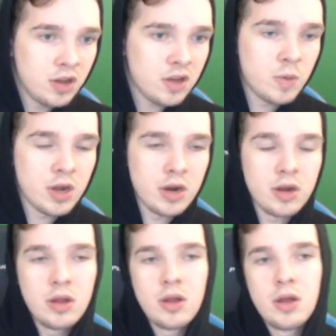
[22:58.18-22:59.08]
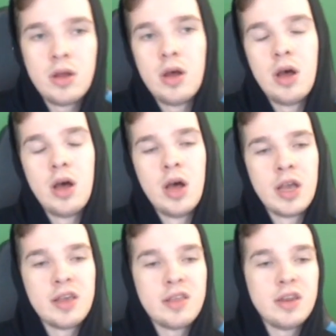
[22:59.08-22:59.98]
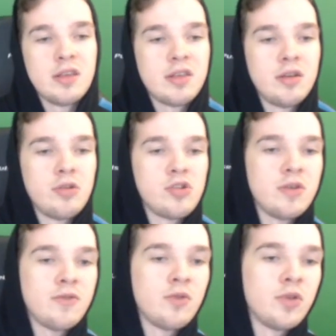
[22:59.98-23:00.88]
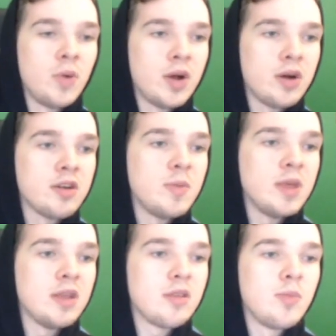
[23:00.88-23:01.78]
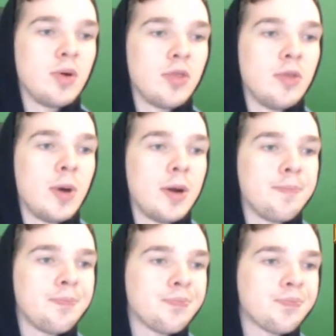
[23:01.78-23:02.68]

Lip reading: Tuxmonger, because it is synergy for the 1-cost minions. Both of them are.